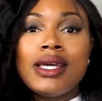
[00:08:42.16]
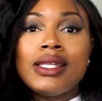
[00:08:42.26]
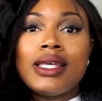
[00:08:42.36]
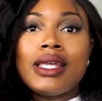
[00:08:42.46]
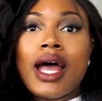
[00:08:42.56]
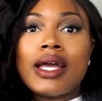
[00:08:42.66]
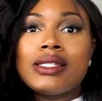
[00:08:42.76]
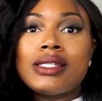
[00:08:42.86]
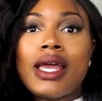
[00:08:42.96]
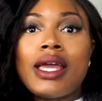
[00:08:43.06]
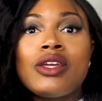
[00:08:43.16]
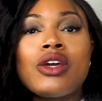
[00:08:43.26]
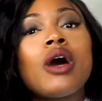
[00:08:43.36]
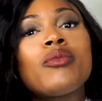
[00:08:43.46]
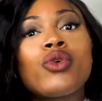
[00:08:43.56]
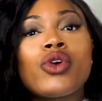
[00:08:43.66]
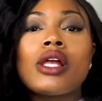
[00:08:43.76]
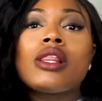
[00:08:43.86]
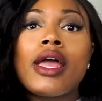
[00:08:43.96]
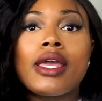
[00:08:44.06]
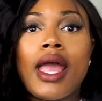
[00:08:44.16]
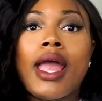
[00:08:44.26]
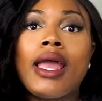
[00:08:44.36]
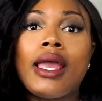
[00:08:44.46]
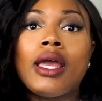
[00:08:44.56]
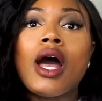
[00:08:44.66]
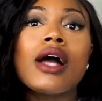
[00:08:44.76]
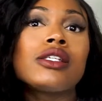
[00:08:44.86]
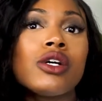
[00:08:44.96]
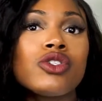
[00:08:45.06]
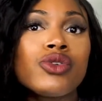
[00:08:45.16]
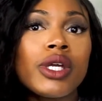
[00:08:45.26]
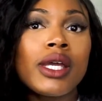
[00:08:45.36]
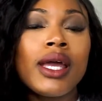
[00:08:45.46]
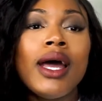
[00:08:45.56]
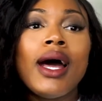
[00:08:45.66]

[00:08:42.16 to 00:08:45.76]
then I say create like a cocktail drink.